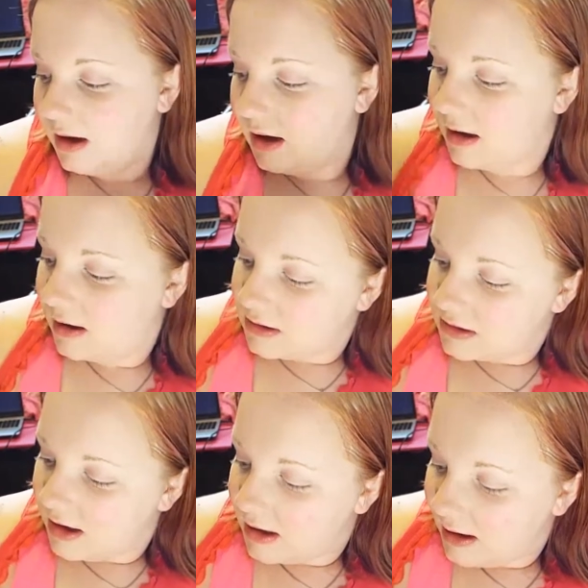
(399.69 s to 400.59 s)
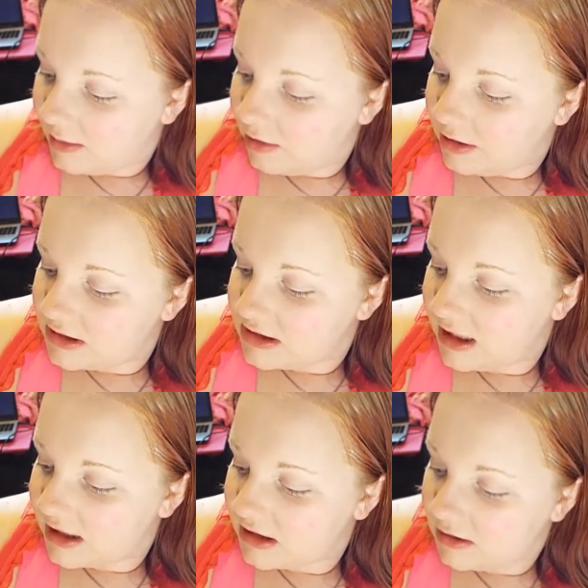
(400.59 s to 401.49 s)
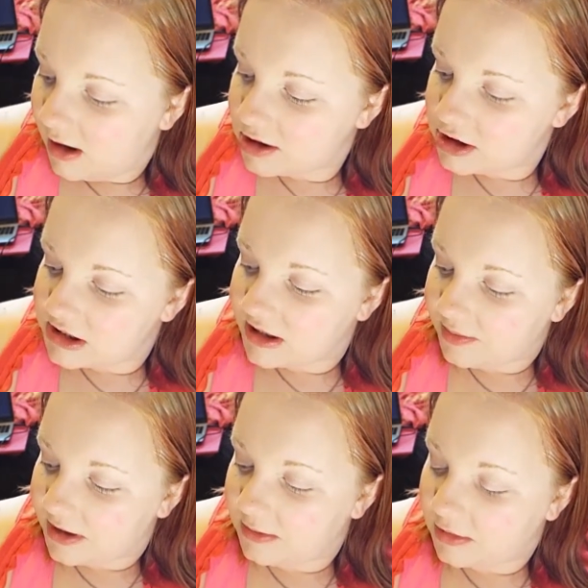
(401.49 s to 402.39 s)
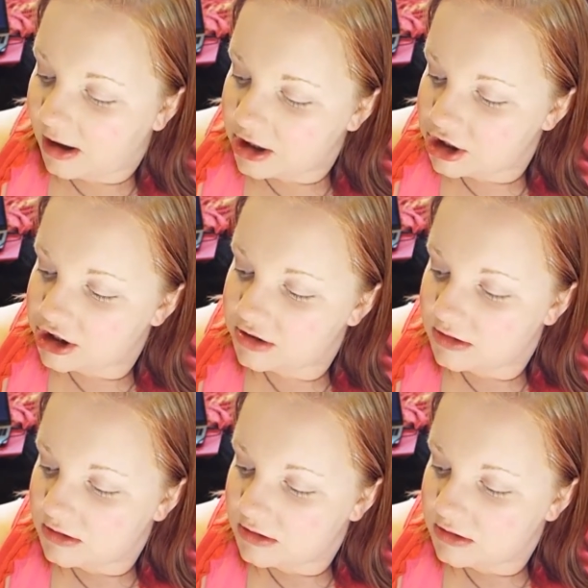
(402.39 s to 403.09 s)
And then I'm going to take the larger stippling brush